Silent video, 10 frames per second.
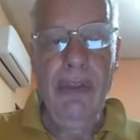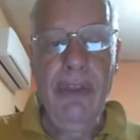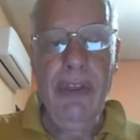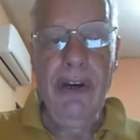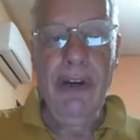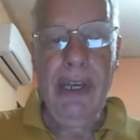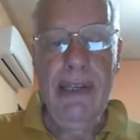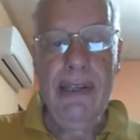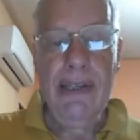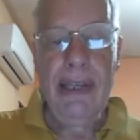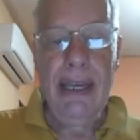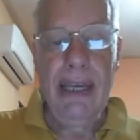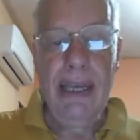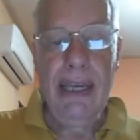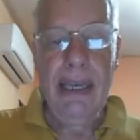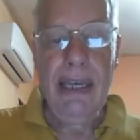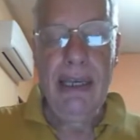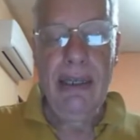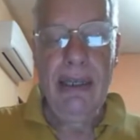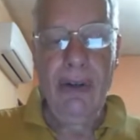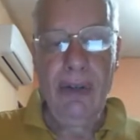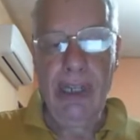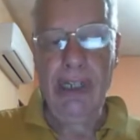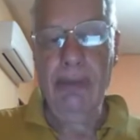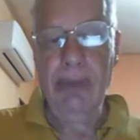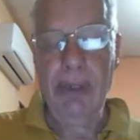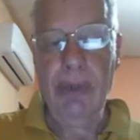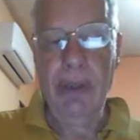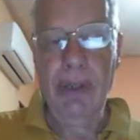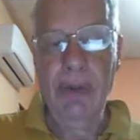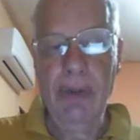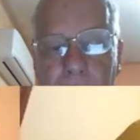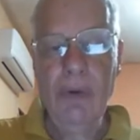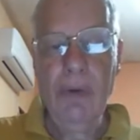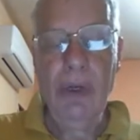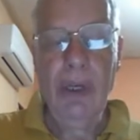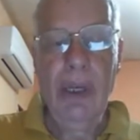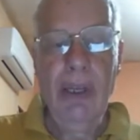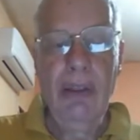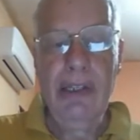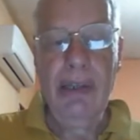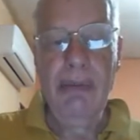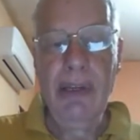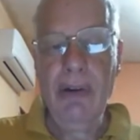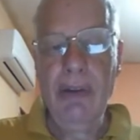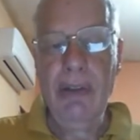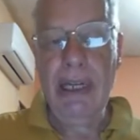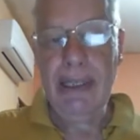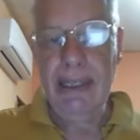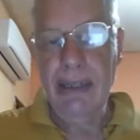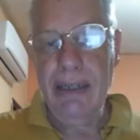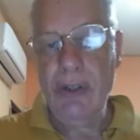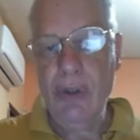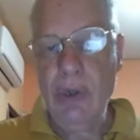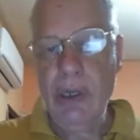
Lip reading: there is a connection between the two. There is something called the Alexander dual